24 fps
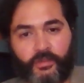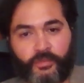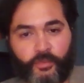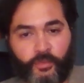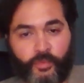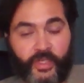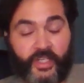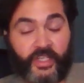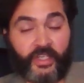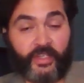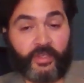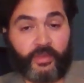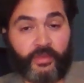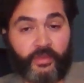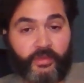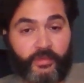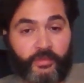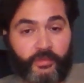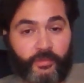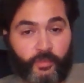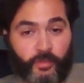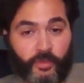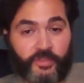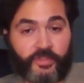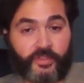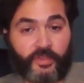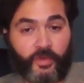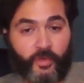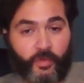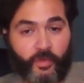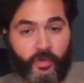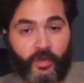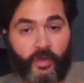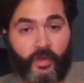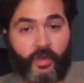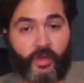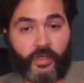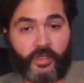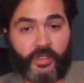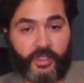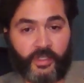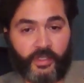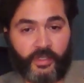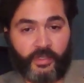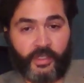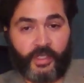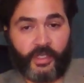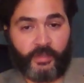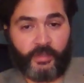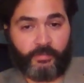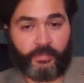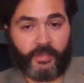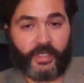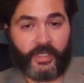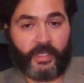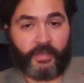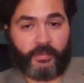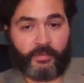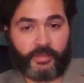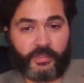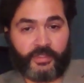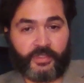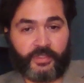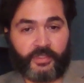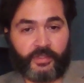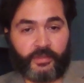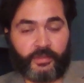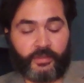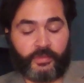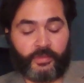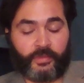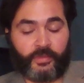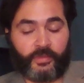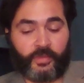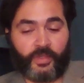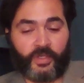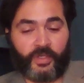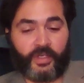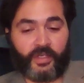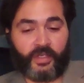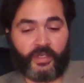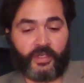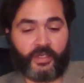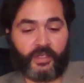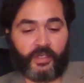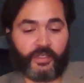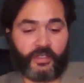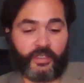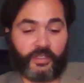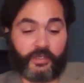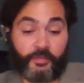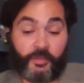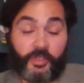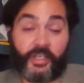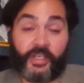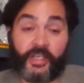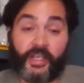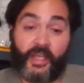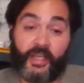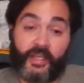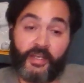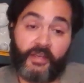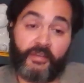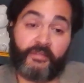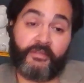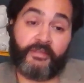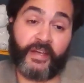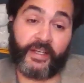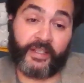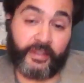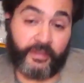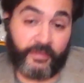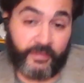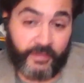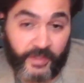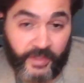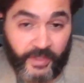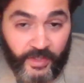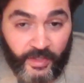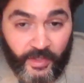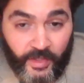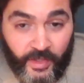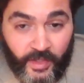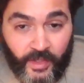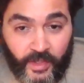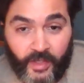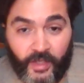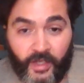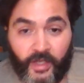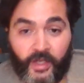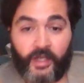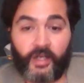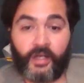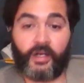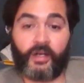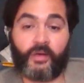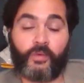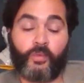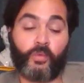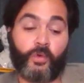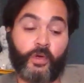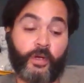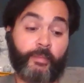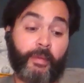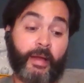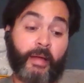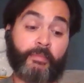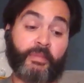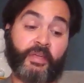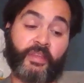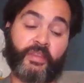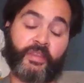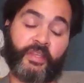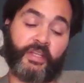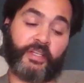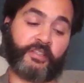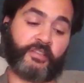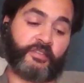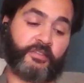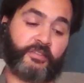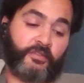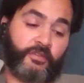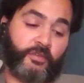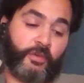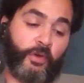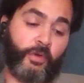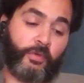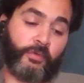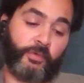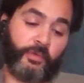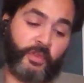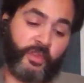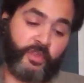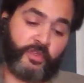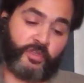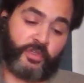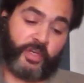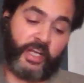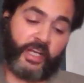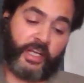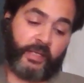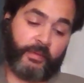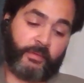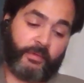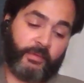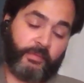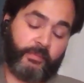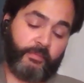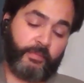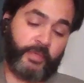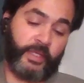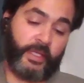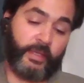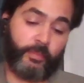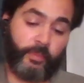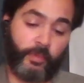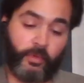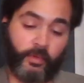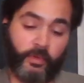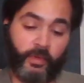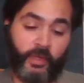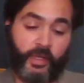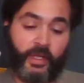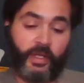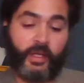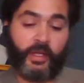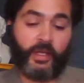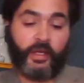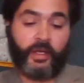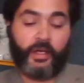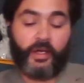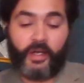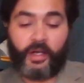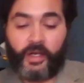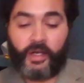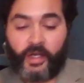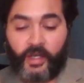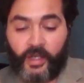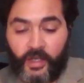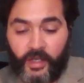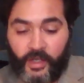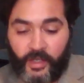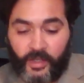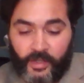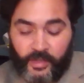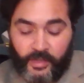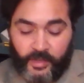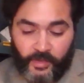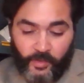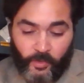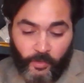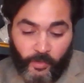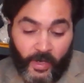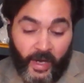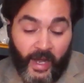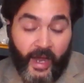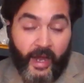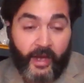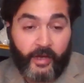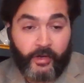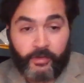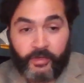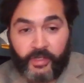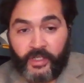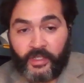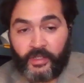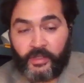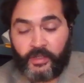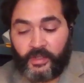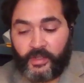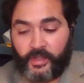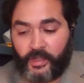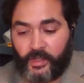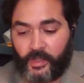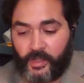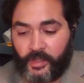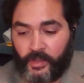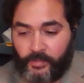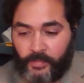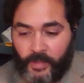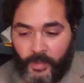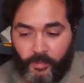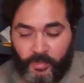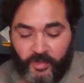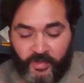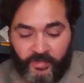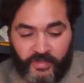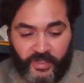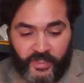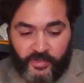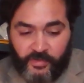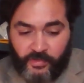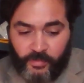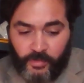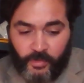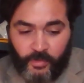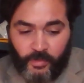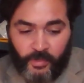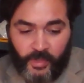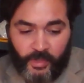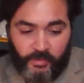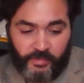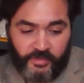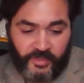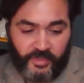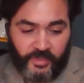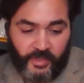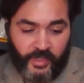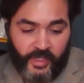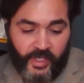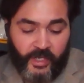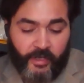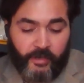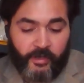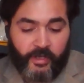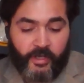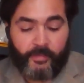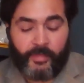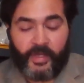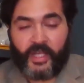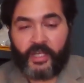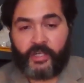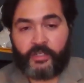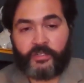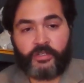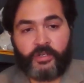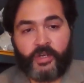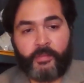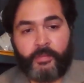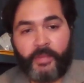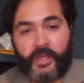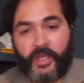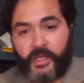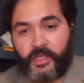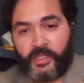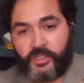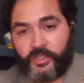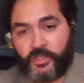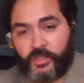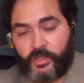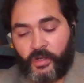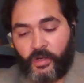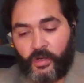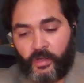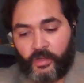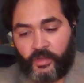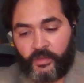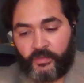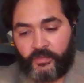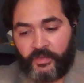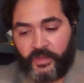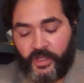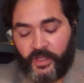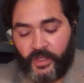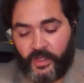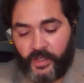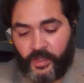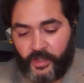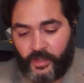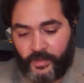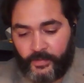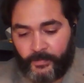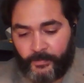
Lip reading: read what's going on and be able to communicate effectively. One of my big things is with training people or hiring. My previous role, I was an area manager. I managed all of the